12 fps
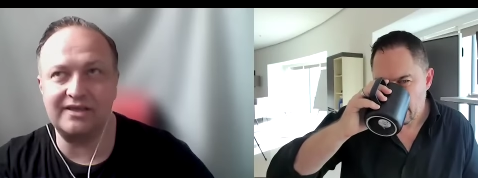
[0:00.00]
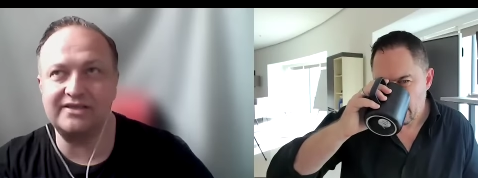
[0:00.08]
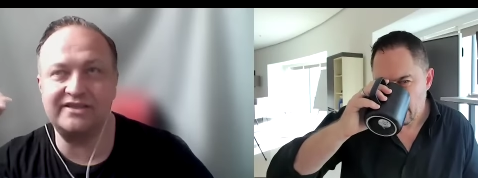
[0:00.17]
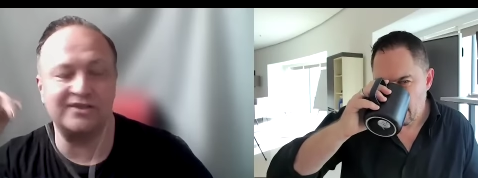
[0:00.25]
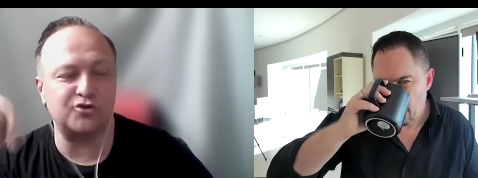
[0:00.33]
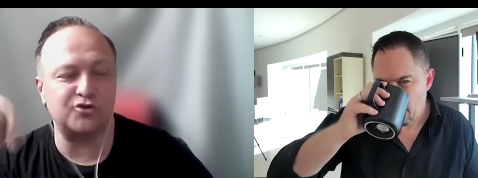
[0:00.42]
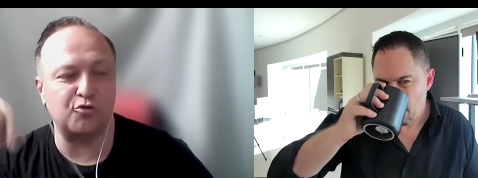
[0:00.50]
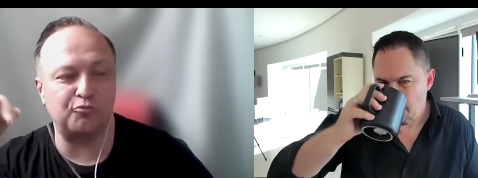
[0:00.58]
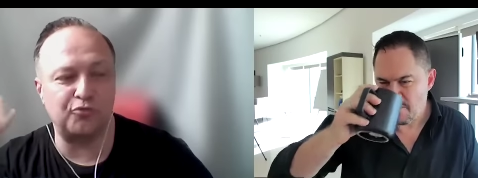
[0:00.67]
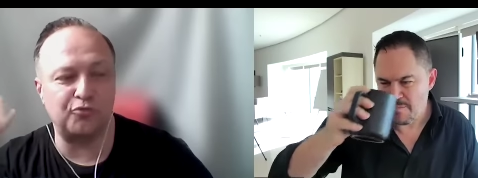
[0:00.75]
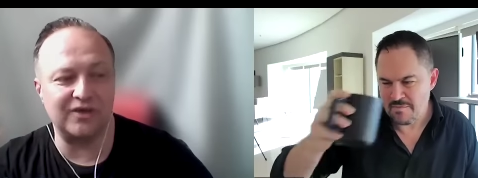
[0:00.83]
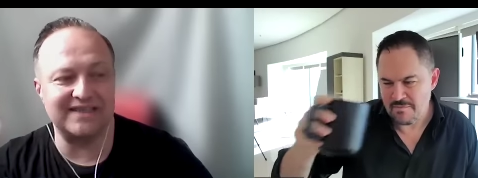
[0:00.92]
Speaker 1: 0.
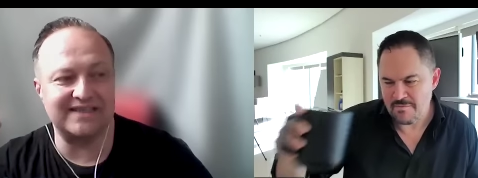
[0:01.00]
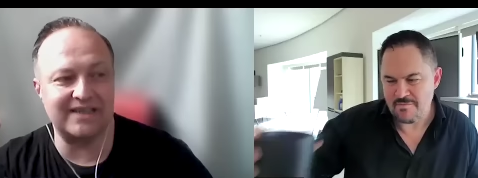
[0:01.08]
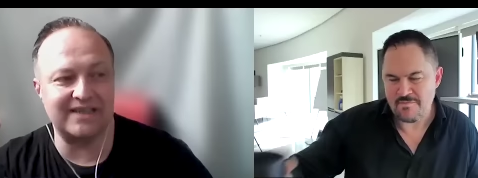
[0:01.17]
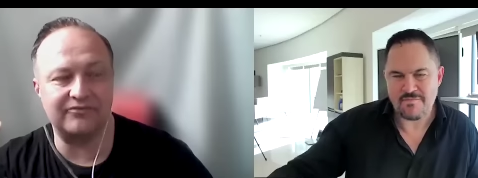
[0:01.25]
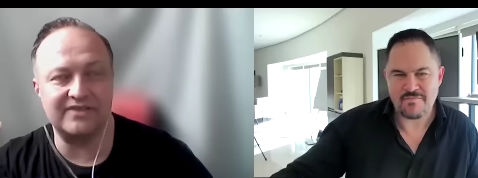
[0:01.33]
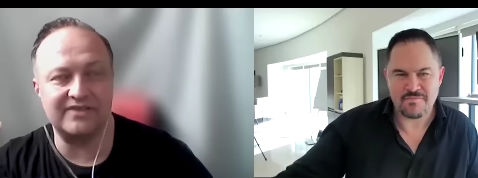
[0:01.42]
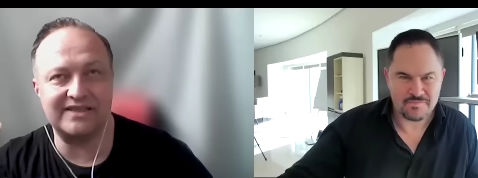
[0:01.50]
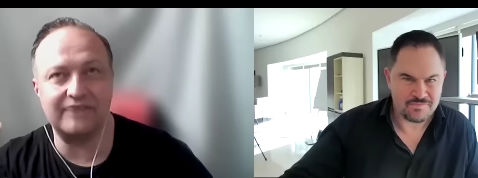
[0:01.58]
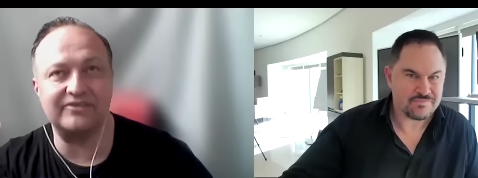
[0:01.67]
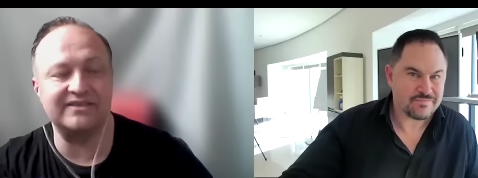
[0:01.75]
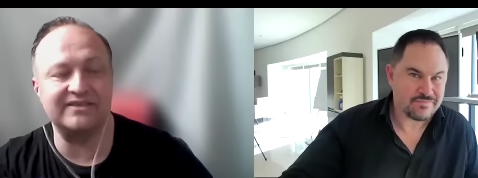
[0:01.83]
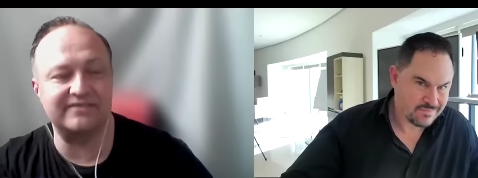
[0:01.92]

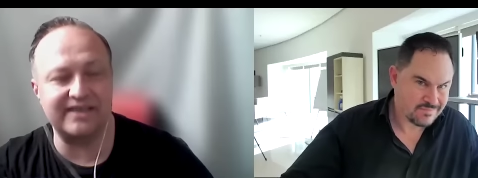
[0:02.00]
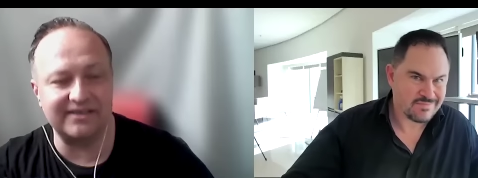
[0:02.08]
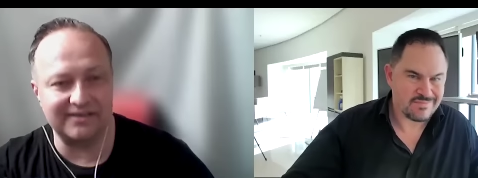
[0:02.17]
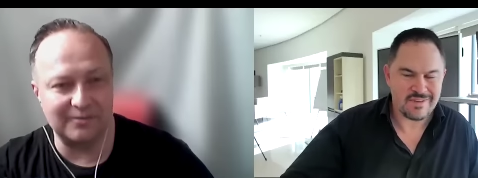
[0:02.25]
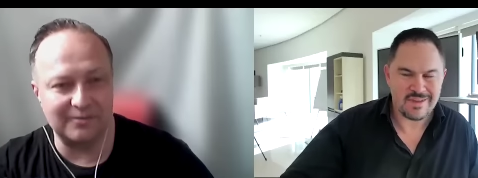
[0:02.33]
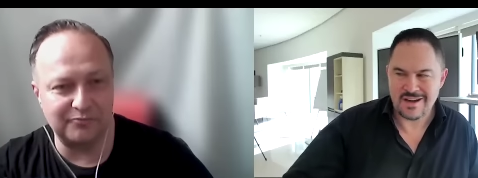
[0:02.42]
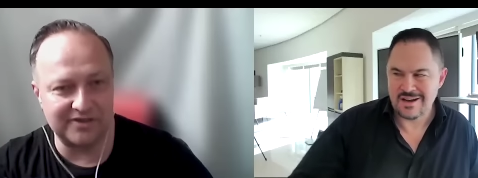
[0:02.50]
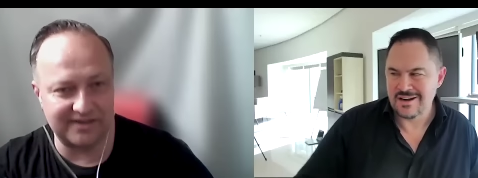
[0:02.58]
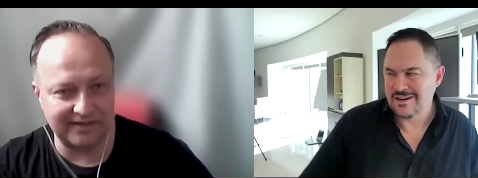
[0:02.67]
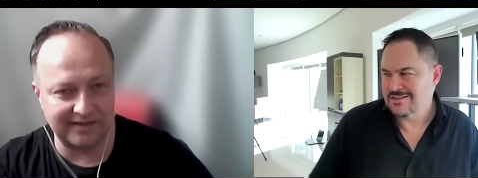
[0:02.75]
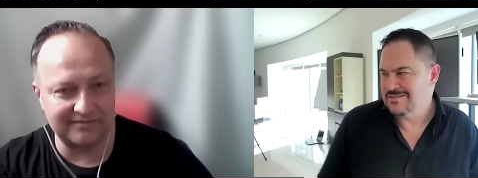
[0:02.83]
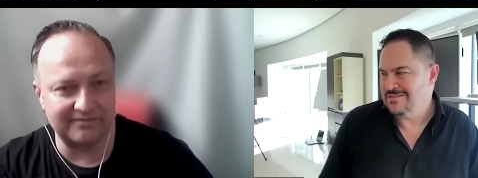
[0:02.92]
0.17
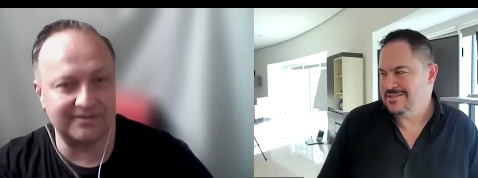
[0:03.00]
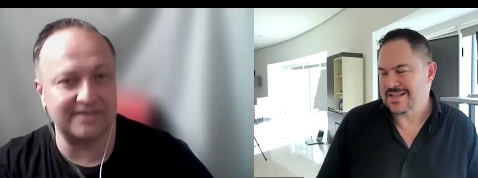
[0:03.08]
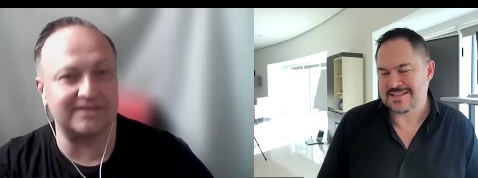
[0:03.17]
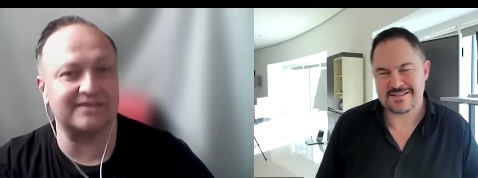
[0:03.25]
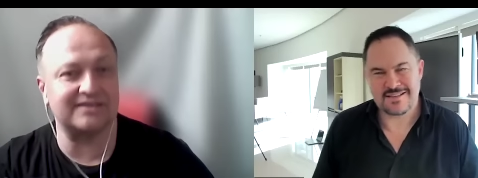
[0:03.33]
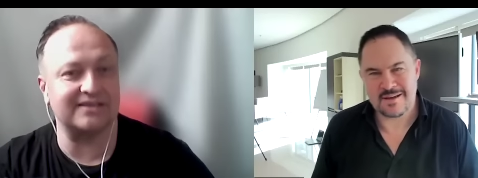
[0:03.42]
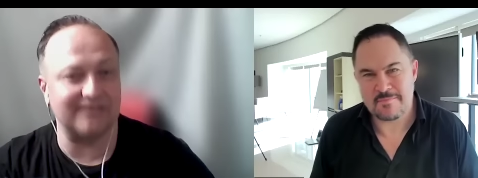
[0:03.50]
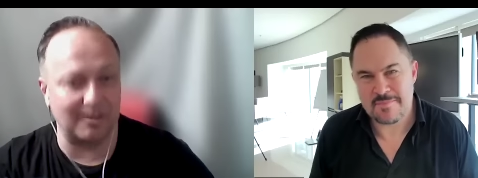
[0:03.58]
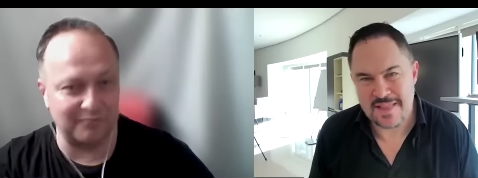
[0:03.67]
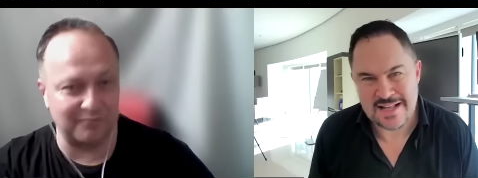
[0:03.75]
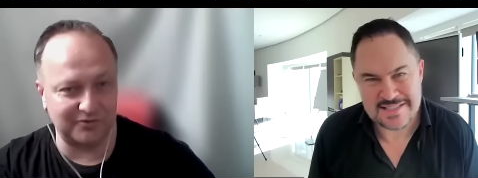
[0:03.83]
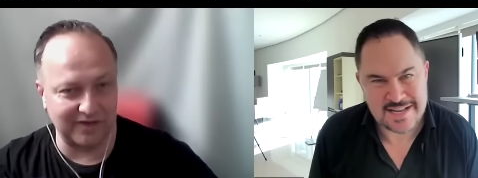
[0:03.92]
percent. This that's, is the that,
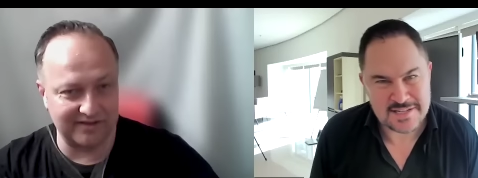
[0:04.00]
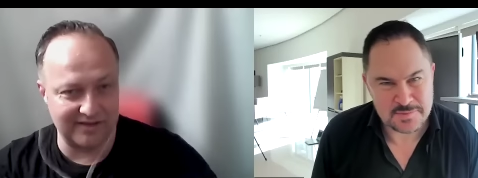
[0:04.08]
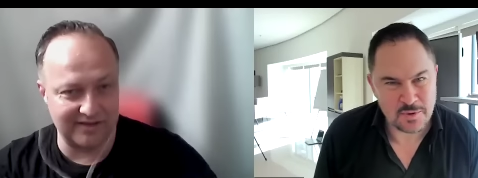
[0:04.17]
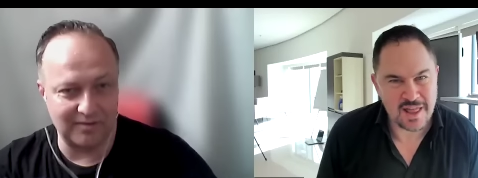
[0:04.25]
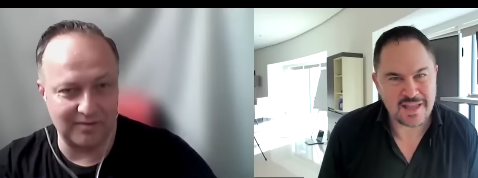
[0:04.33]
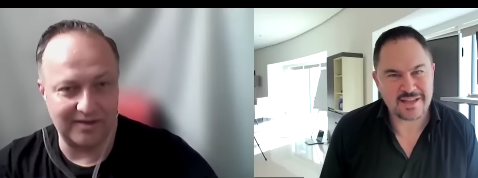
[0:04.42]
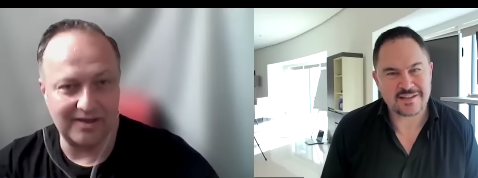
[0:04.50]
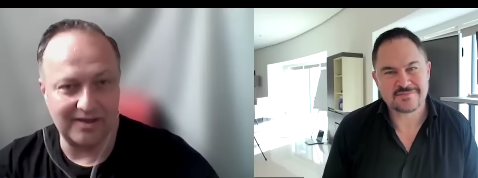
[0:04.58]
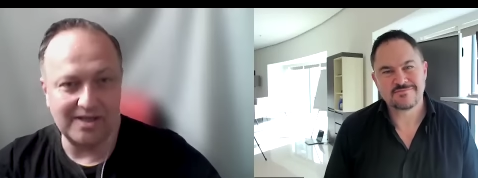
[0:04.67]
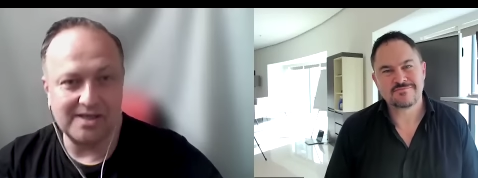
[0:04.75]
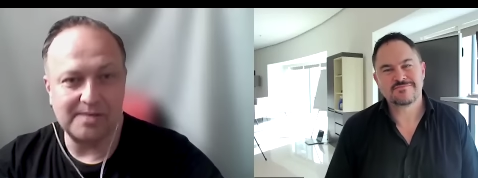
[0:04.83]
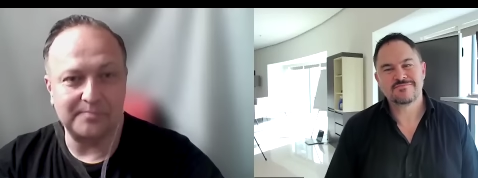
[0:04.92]
number. That right sounds now. more like it.
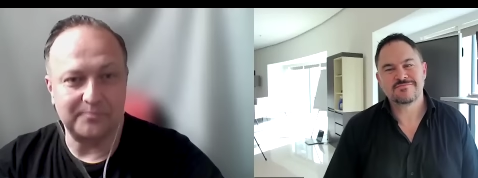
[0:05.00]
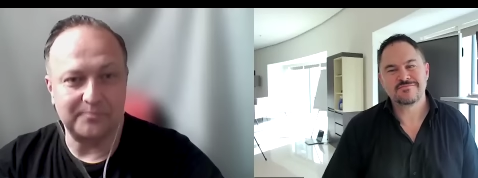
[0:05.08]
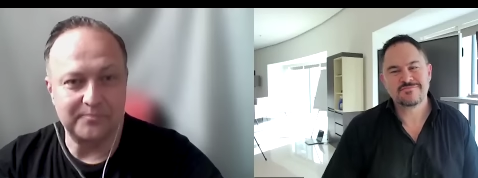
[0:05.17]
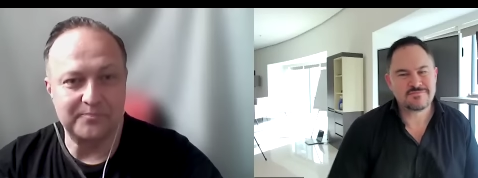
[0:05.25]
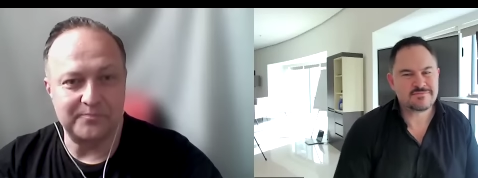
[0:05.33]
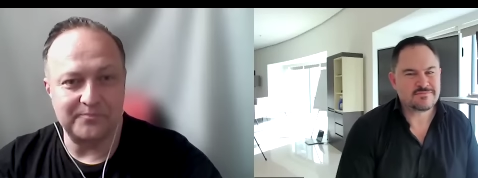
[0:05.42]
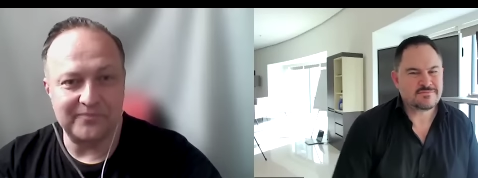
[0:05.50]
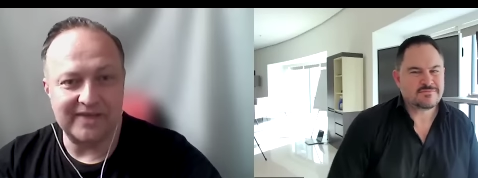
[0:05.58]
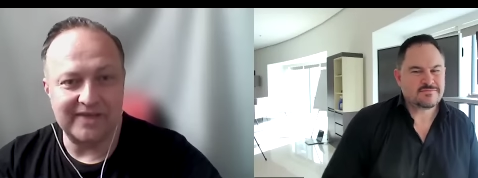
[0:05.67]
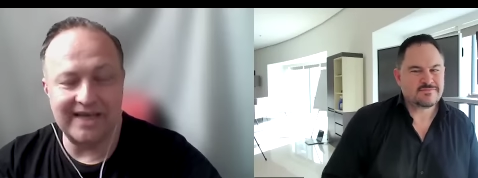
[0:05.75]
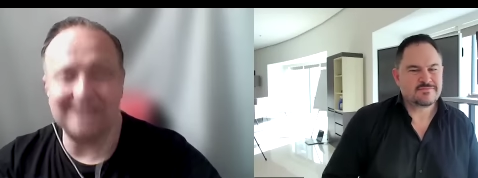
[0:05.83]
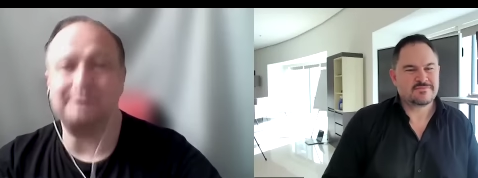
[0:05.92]

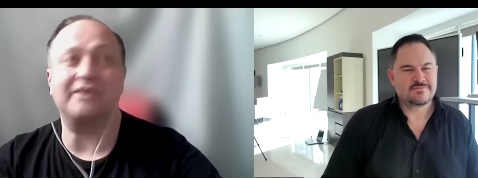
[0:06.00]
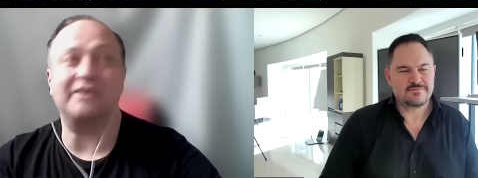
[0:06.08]
Yes, but